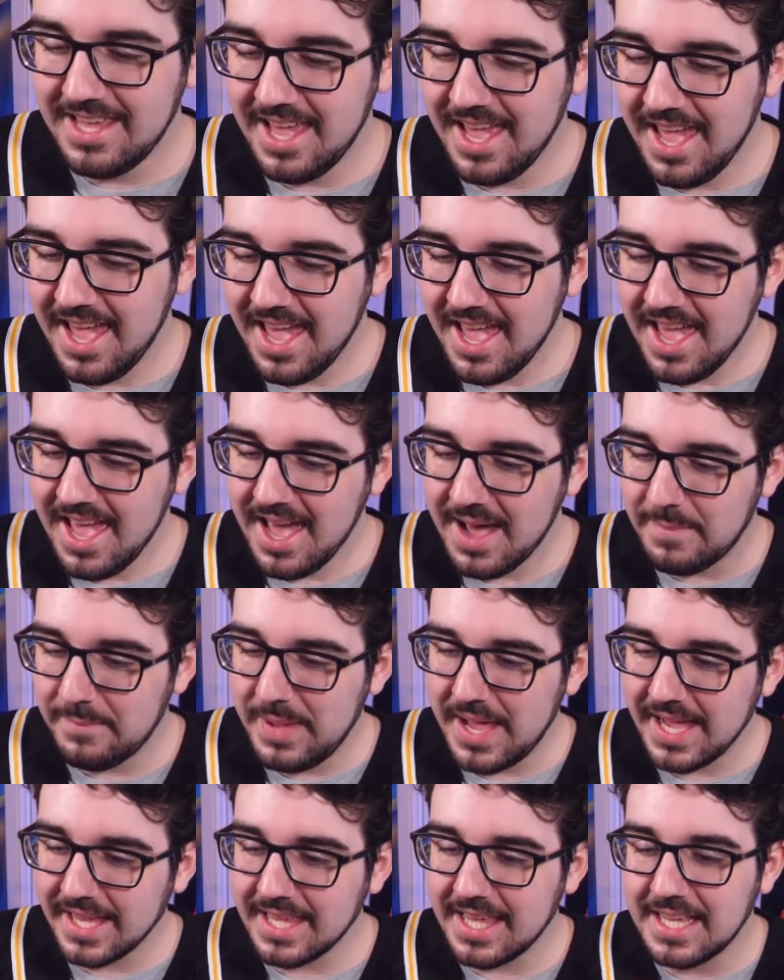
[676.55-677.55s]
Yeah,
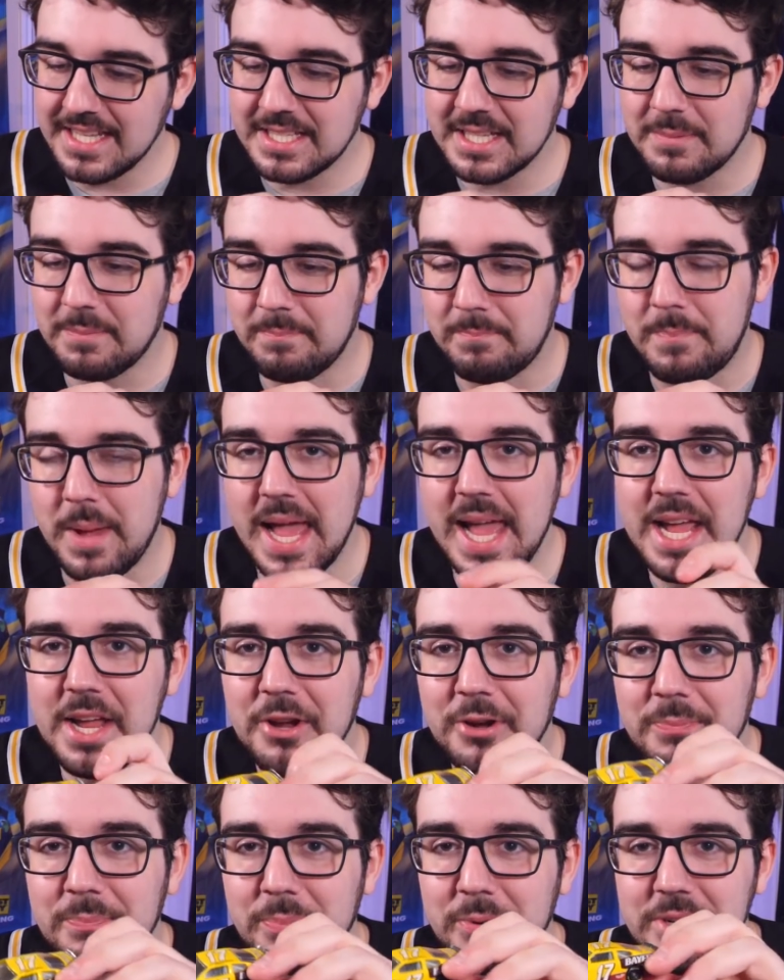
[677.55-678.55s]
Matt Kenseth
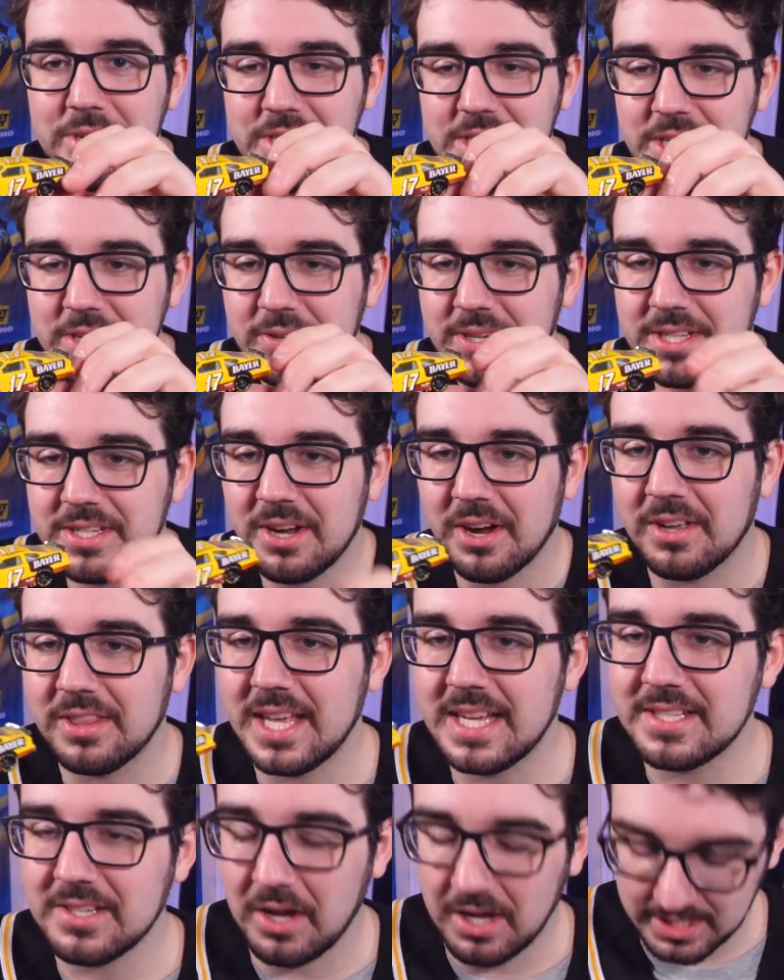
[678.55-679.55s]
Bayer Busch Series card.
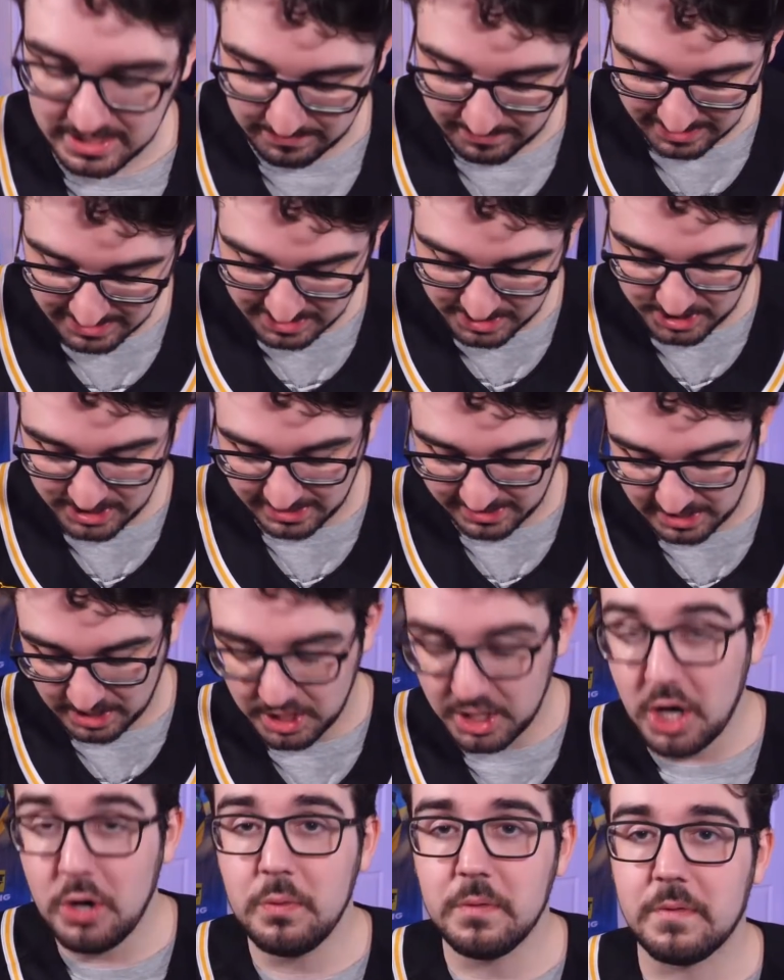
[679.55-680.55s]
That's awesome. I need to check the
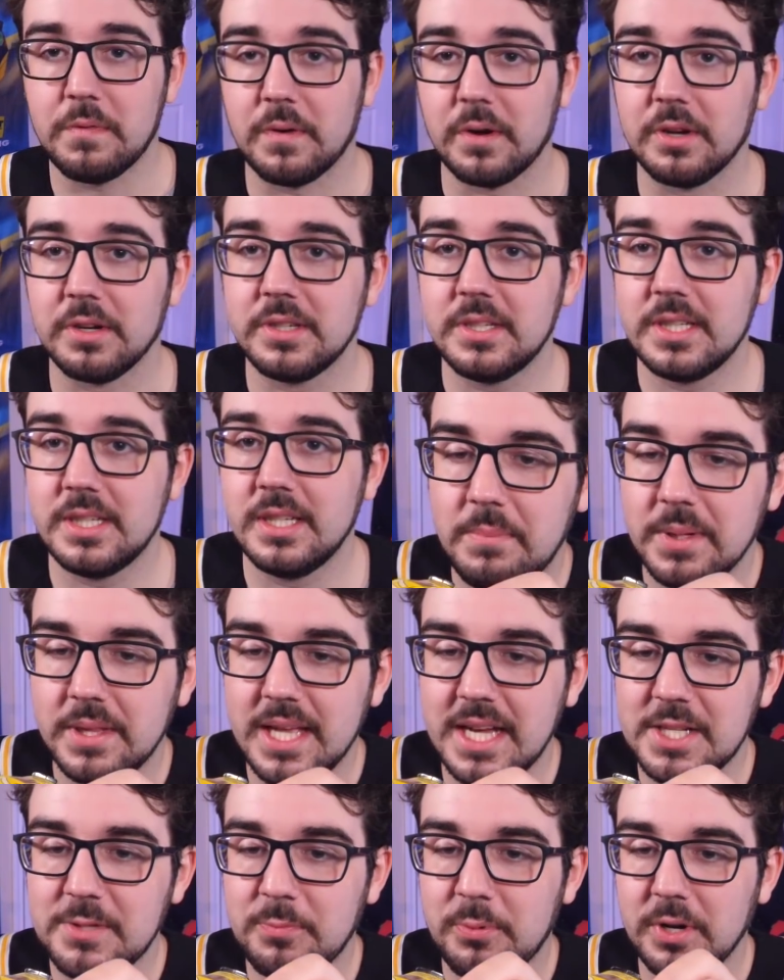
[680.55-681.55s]
note first, but
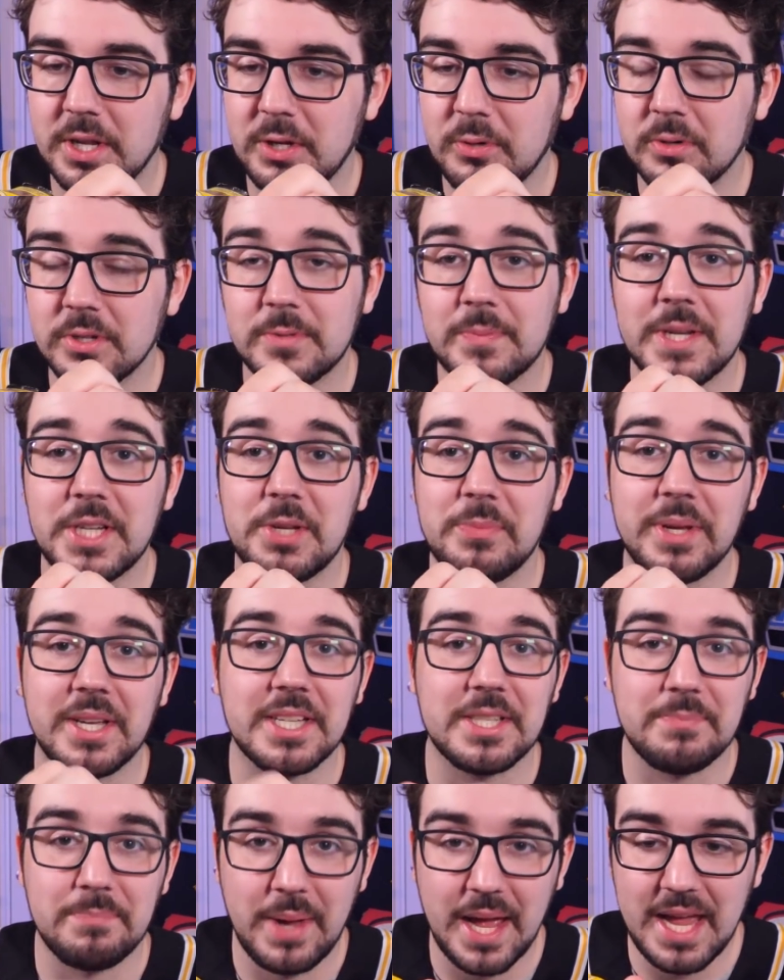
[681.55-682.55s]
that's pretty cool, especially
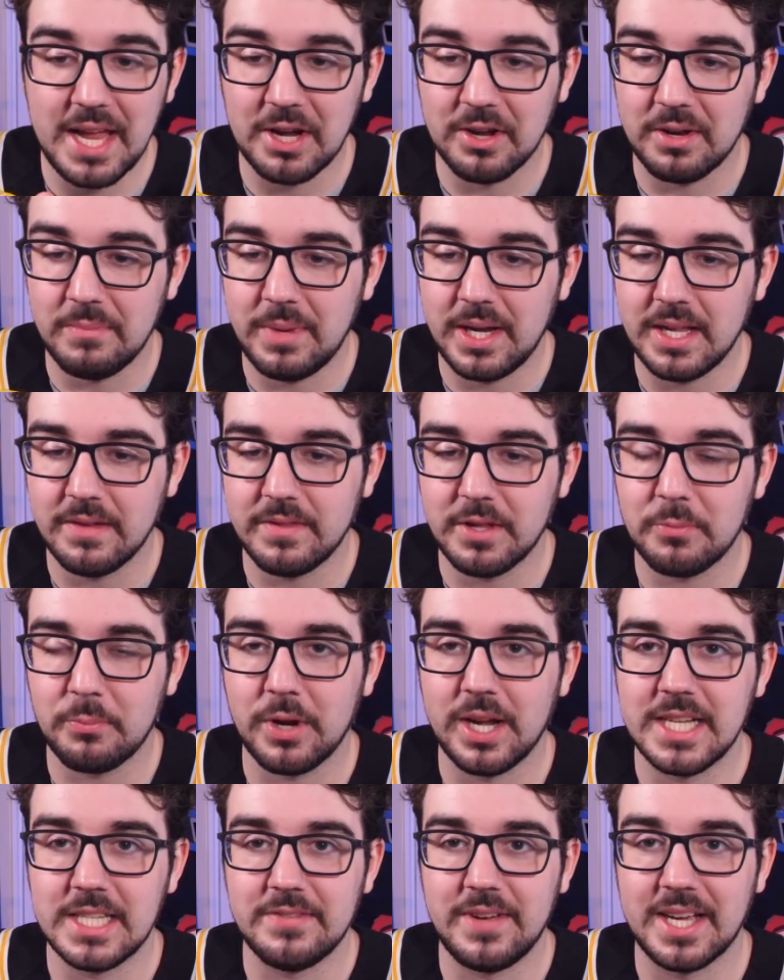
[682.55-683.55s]
because Bayer and many of their
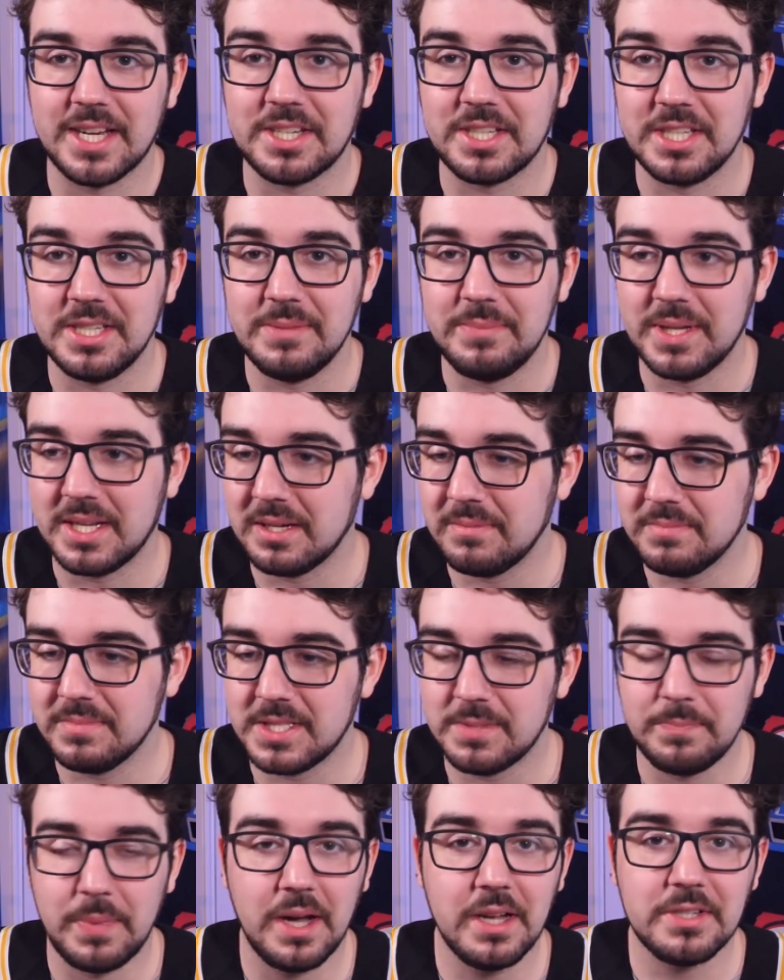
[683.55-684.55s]
brands have actually become
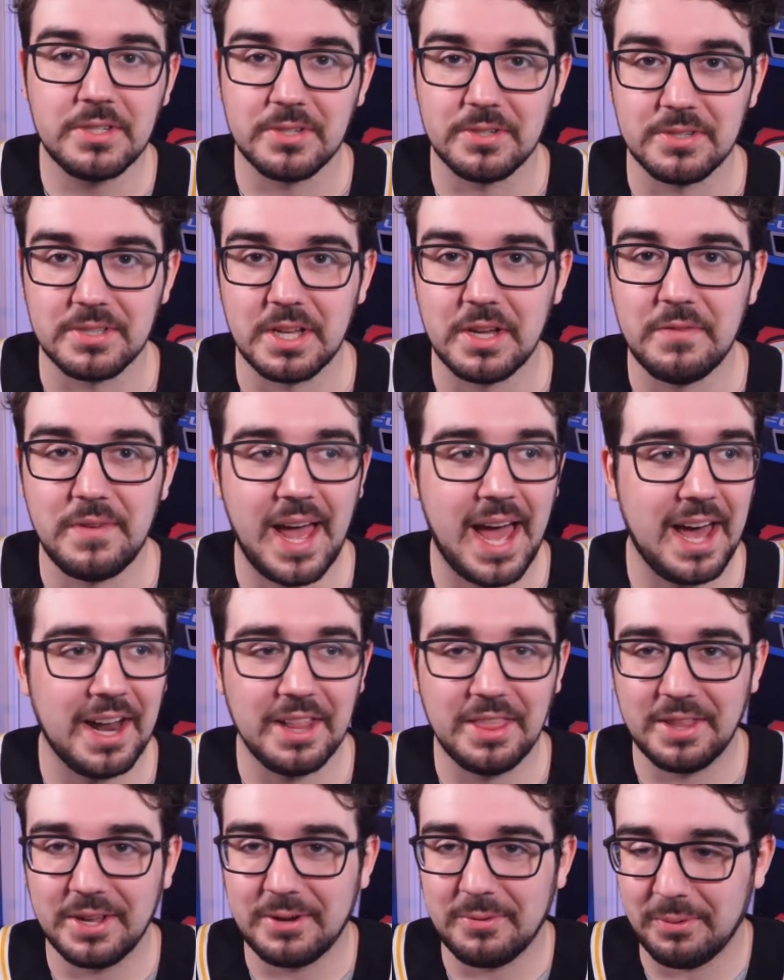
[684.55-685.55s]
sponsors of Out
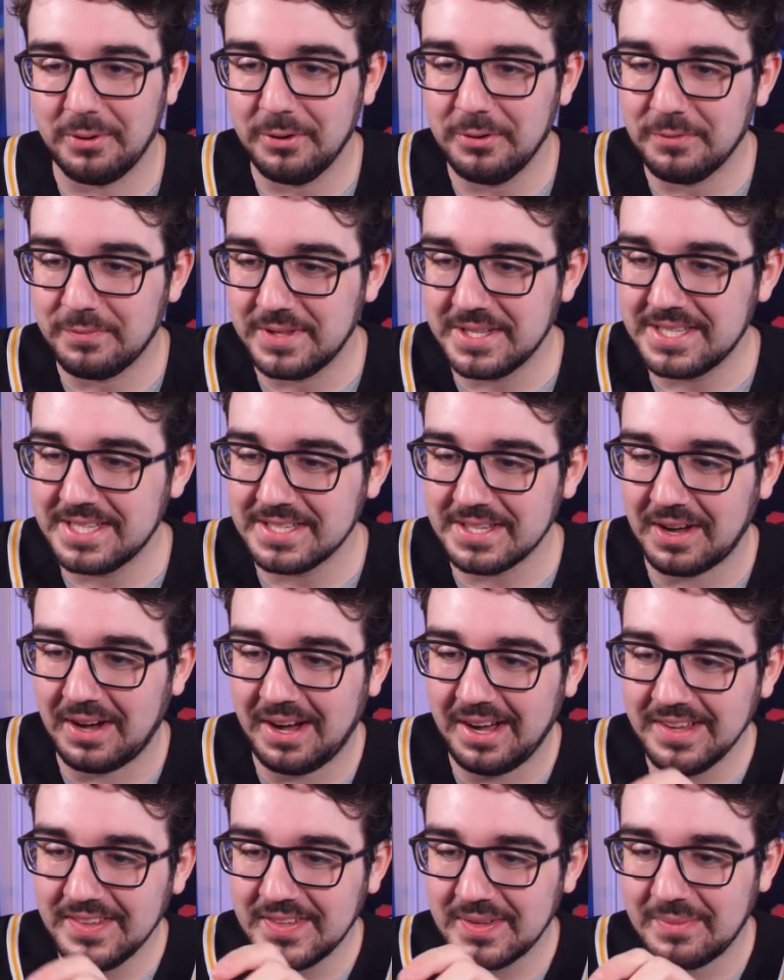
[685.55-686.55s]
of the Groove. This is
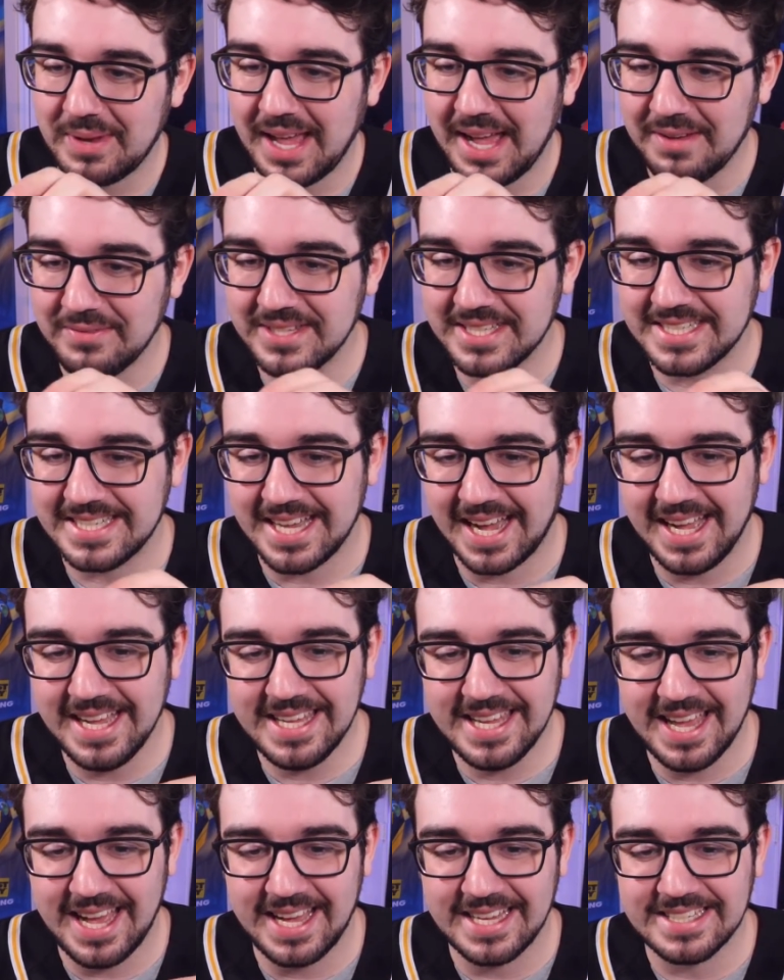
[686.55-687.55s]
awesome to have this
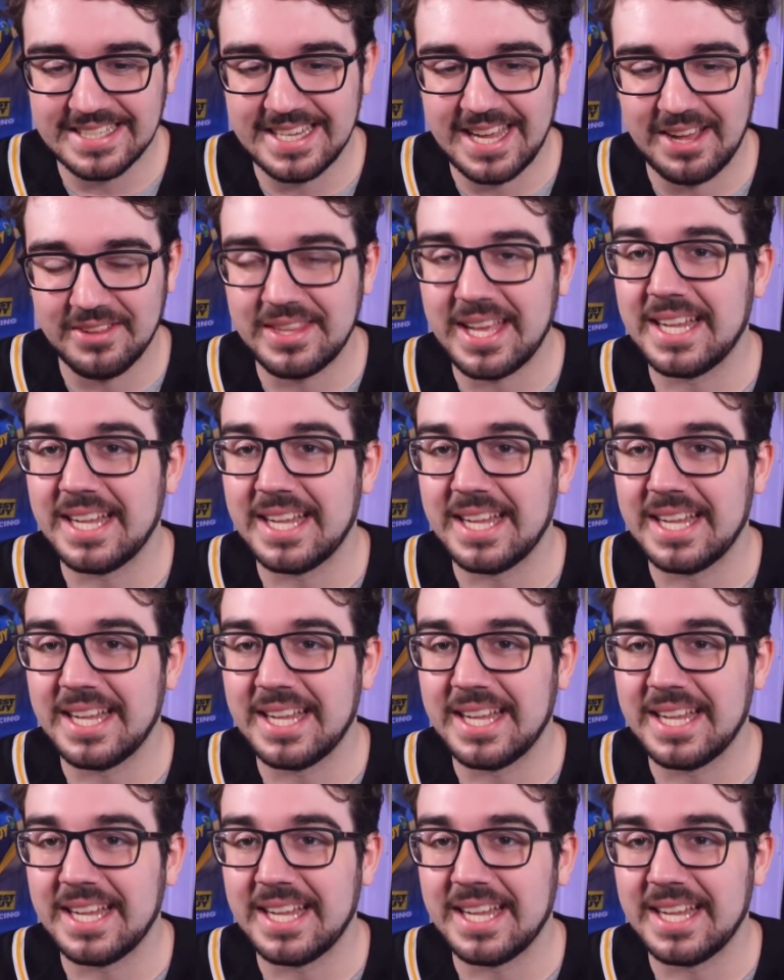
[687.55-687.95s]
diecast now.